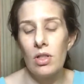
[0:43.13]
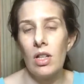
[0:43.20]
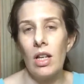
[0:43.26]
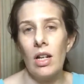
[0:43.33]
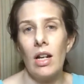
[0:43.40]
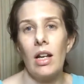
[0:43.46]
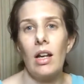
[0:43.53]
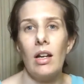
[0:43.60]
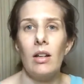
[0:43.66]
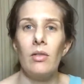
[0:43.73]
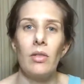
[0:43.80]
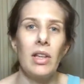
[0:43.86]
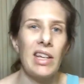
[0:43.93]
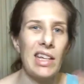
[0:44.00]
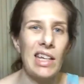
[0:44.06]
and I kind of
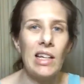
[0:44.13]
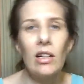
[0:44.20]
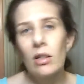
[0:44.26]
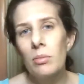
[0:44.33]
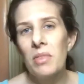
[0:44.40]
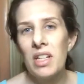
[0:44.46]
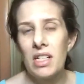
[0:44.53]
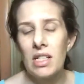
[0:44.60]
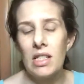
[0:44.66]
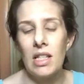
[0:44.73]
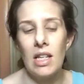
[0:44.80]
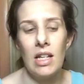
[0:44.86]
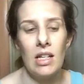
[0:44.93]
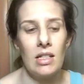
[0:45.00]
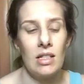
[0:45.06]
like intermix
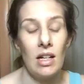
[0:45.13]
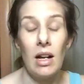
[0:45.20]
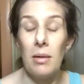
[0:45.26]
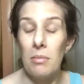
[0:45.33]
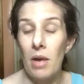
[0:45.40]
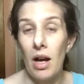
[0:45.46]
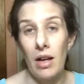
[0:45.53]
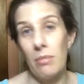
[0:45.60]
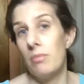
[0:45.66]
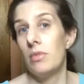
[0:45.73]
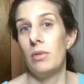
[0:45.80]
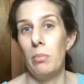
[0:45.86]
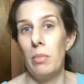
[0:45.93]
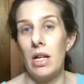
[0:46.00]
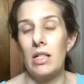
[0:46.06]
things, and I
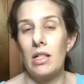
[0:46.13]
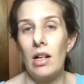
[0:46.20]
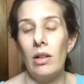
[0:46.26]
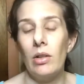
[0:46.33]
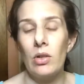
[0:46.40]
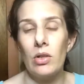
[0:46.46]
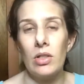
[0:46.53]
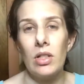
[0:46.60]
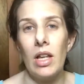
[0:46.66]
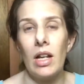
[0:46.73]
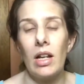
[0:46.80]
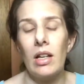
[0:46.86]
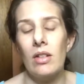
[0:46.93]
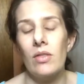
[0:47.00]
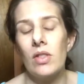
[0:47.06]
mix colors and that
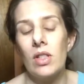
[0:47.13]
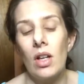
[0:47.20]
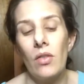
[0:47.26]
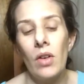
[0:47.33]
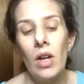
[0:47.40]
kind of stuff.